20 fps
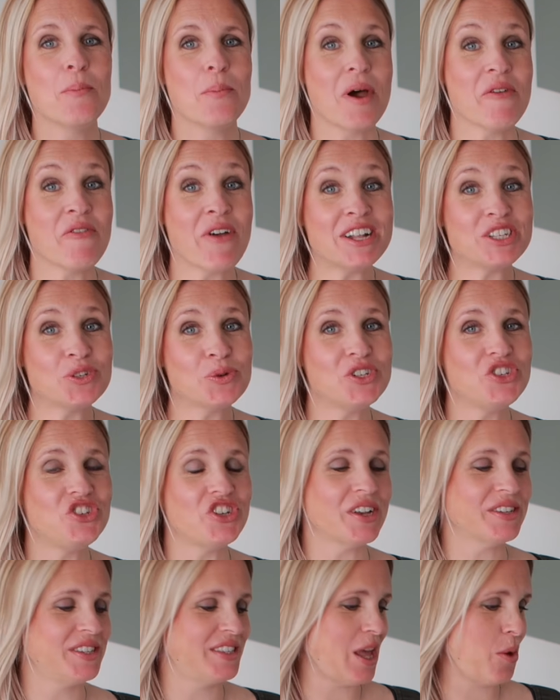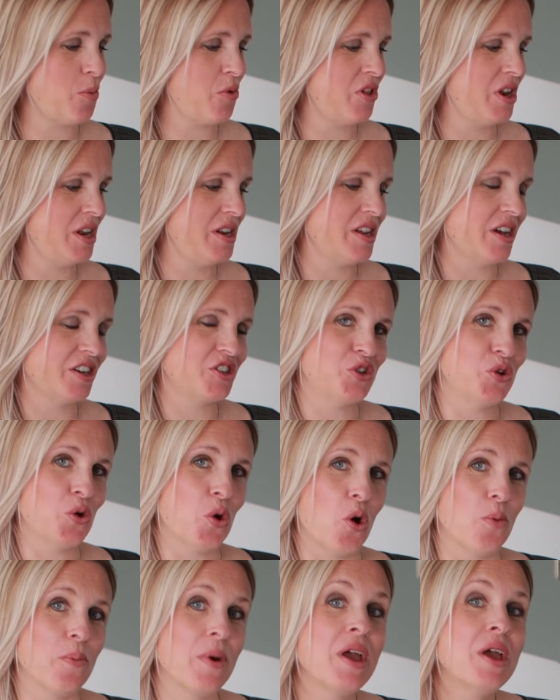but I've had to adjust that with an induction
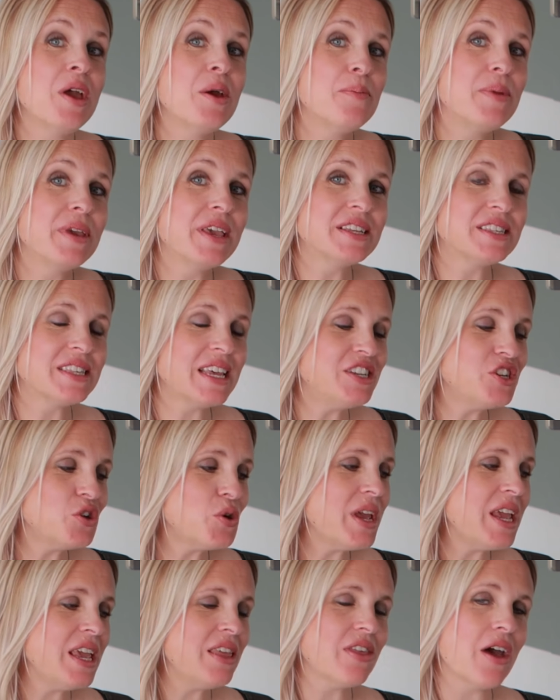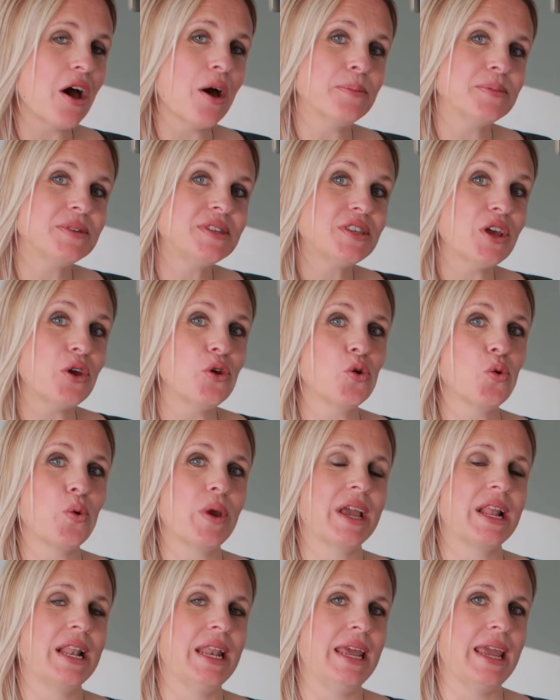hob because they do heat up so
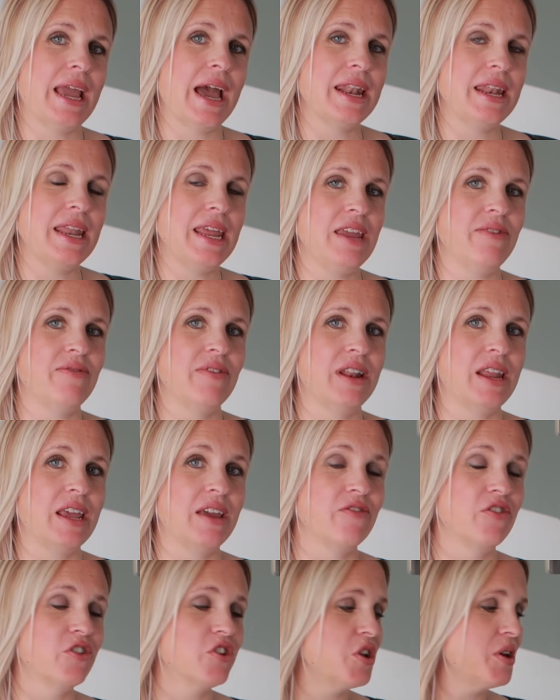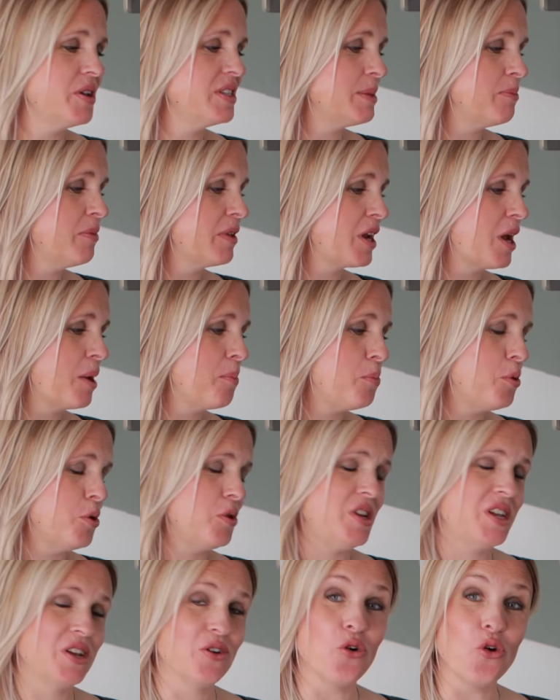quickly and evenly. If you're doing something like
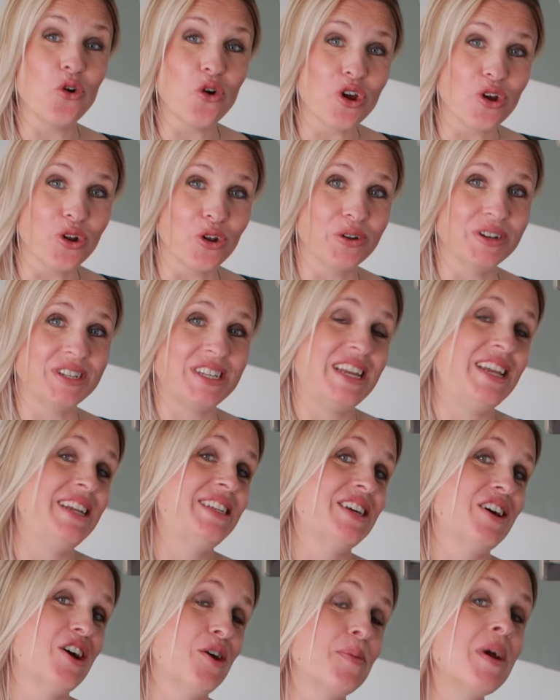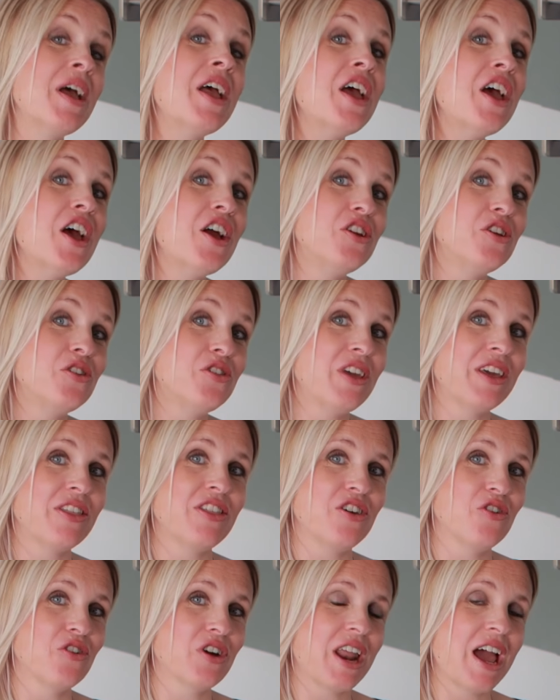putting oil on to heat up and you think
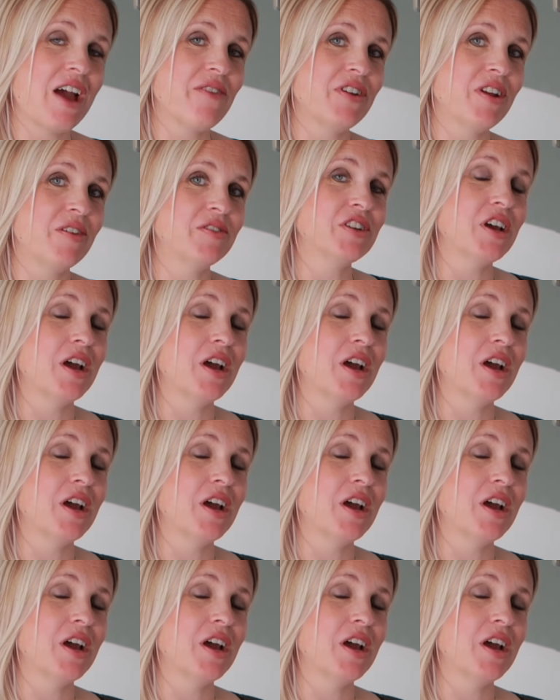that you're going to have enough